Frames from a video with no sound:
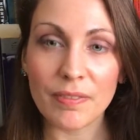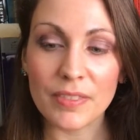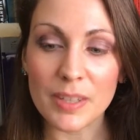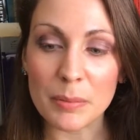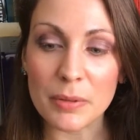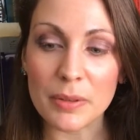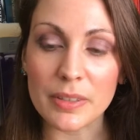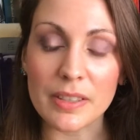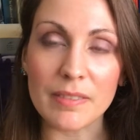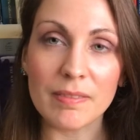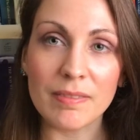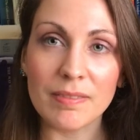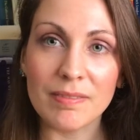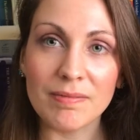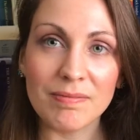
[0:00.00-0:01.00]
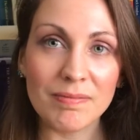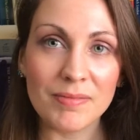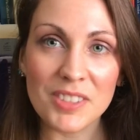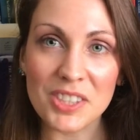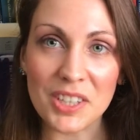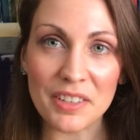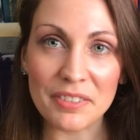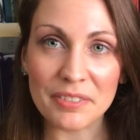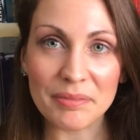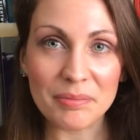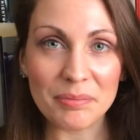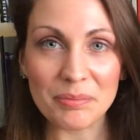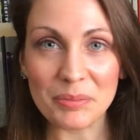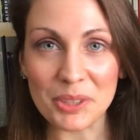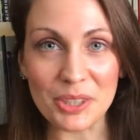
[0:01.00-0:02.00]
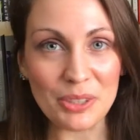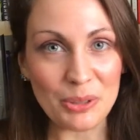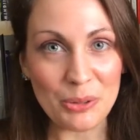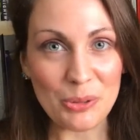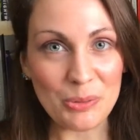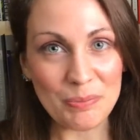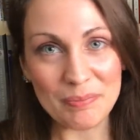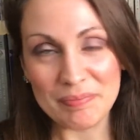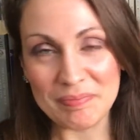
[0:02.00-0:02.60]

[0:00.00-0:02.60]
symbols and stuff, which is cool.